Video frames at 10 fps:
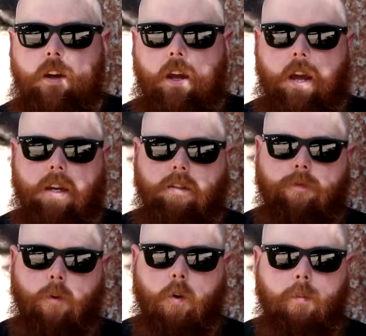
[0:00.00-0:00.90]
It has a
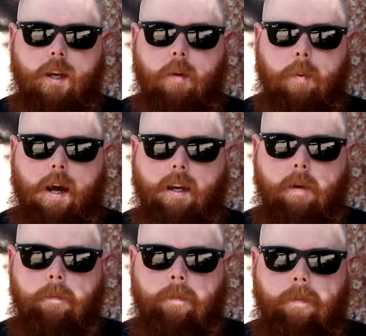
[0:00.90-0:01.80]
full metal body,
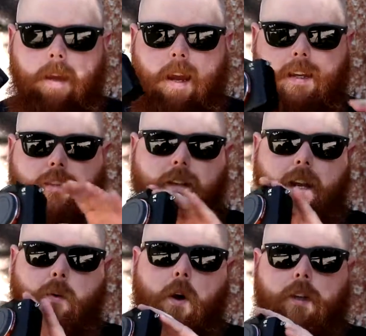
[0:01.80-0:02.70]
it has
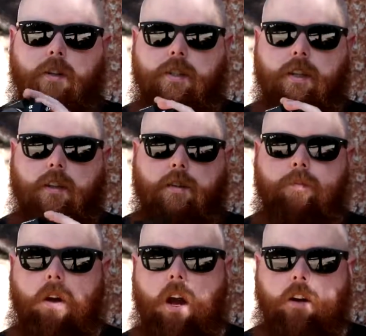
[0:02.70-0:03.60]
light weather sealing,
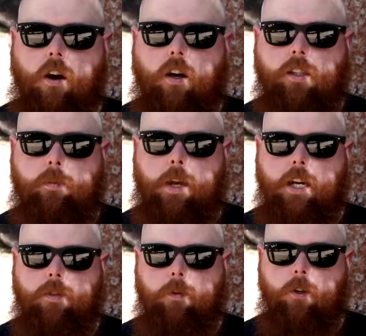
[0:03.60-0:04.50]
I call it
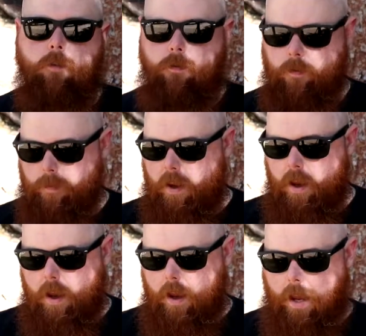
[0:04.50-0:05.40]
splash proof.
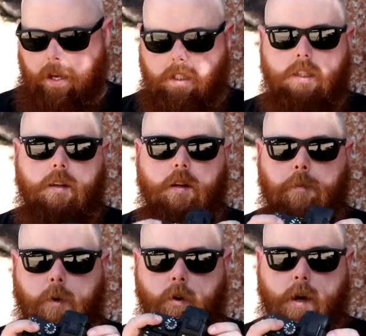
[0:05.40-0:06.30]
It has
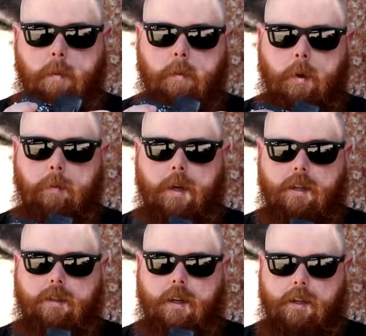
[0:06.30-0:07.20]
programmable
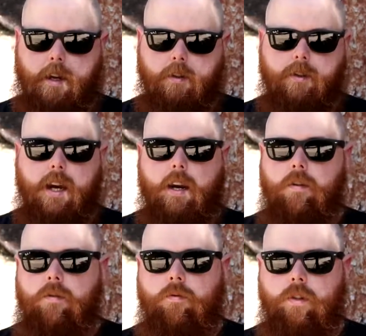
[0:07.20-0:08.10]
buttons on the outside,
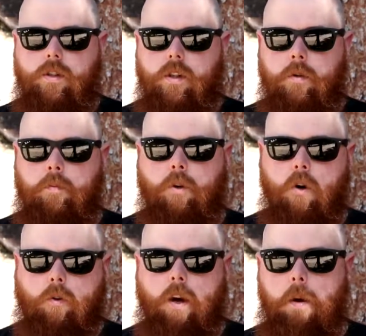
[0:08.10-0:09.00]
which you can
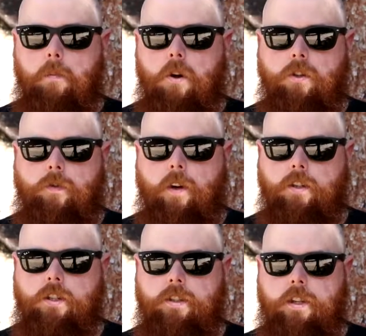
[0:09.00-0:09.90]
program most
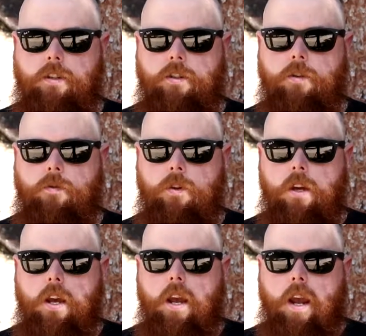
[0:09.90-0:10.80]
functions into,
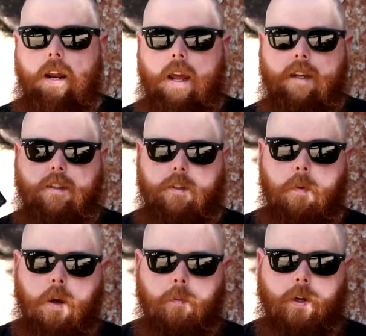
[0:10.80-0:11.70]
and it has a
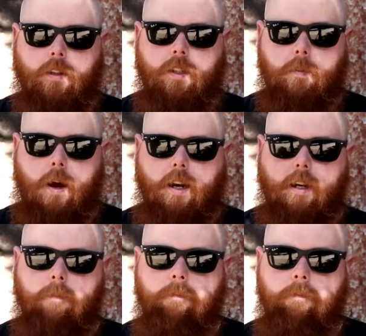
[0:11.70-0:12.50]
small mirrorless body.